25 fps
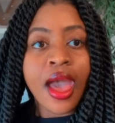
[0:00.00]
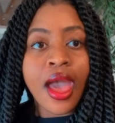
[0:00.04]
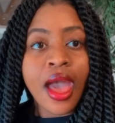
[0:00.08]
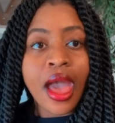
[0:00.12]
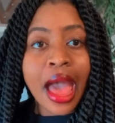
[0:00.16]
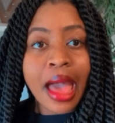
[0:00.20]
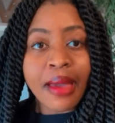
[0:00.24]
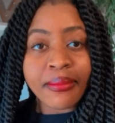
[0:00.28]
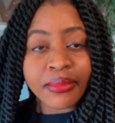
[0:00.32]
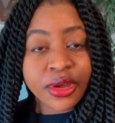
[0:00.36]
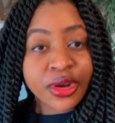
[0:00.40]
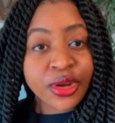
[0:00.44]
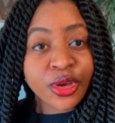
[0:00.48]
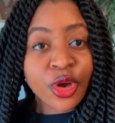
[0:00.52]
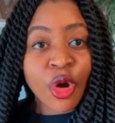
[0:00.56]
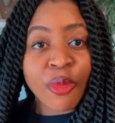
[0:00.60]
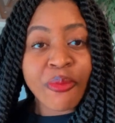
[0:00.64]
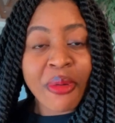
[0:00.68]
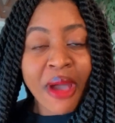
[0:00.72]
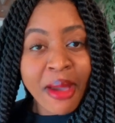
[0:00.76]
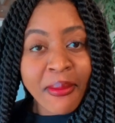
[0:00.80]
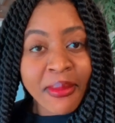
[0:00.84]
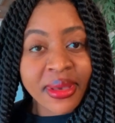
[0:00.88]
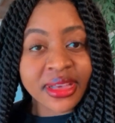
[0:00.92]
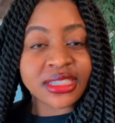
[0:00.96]
go
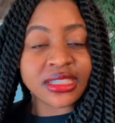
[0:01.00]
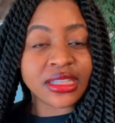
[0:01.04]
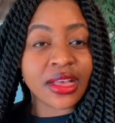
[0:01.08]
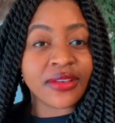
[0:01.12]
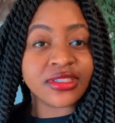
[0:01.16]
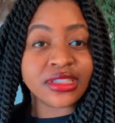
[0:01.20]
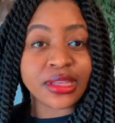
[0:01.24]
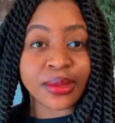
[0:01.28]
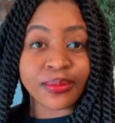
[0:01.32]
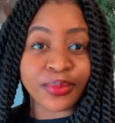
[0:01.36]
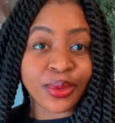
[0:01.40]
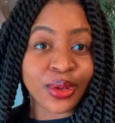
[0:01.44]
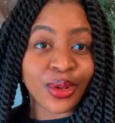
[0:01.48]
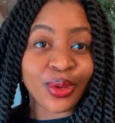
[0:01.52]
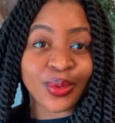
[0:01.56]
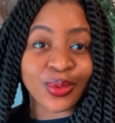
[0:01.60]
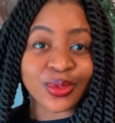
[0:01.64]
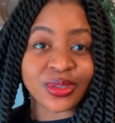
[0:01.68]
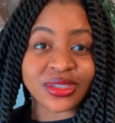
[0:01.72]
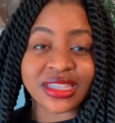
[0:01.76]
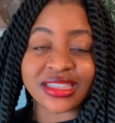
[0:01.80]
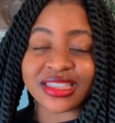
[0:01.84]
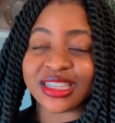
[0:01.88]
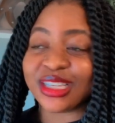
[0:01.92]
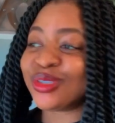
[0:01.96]
buy myself some
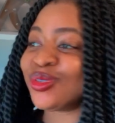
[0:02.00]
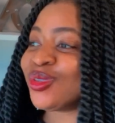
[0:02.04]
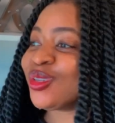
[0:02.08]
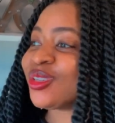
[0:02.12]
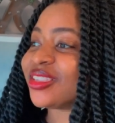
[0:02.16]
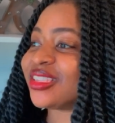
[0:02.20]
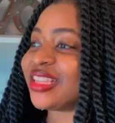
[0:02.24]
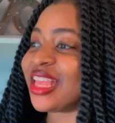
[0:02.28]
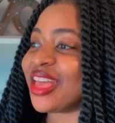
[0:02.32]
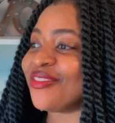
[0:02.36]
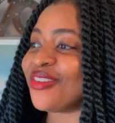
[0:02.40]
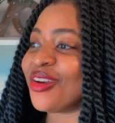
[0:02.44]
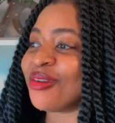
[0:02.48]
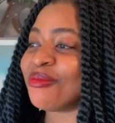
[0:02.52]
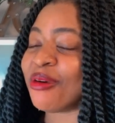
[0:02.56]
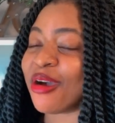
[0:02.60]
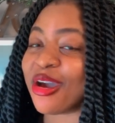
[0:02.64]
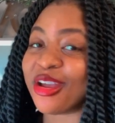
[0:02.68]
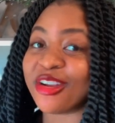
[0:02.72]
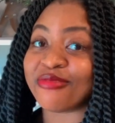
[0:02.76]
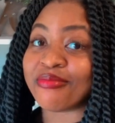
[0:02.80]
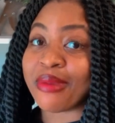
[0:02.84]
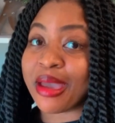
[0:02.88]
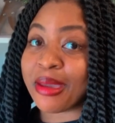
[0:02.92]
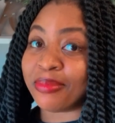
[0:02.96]
balloons. This was never part
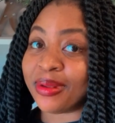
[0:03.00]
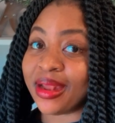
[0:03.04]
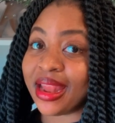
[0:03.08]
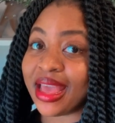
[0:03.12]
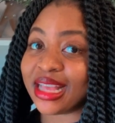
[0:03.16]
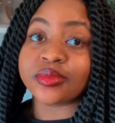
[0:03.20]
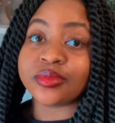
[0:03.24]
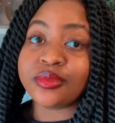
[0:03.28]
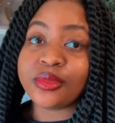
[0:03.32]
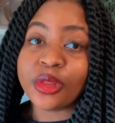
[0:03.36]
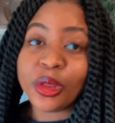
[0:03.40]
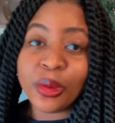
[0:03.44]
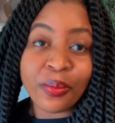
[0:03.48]
of my plans,